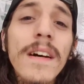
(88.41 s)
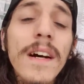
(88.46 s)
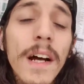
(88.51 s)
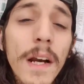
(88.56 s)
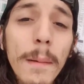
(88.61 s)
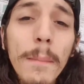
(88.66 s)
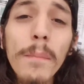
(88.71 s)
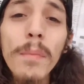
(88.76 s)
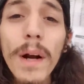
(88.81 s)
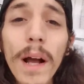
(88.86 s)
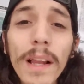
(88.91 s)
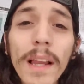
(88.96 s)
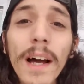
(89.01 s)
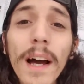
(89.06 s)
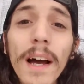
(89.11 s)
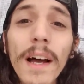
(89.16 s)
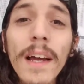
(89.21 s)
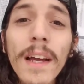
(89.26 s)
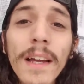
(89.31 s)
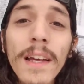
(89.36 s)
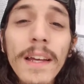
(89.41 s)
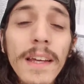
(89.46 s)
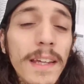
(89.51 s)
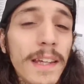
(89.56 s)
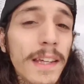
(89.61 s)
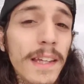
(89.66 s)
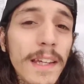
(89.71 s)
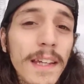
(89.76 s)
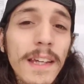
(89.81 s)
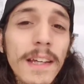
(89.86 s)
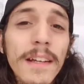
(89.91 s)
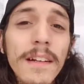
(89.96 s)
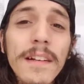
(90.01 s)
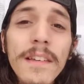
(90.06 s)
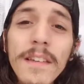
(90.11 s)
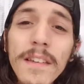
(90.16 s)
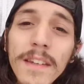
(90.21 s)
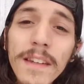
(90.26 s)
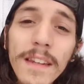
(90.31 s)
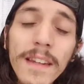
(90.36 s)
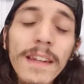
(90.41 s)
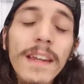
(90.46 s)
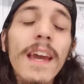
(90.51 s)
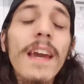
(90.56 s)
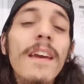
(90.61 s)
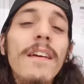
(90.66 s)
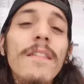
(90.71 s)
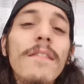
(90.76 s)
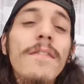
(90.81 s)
umbrella. He gave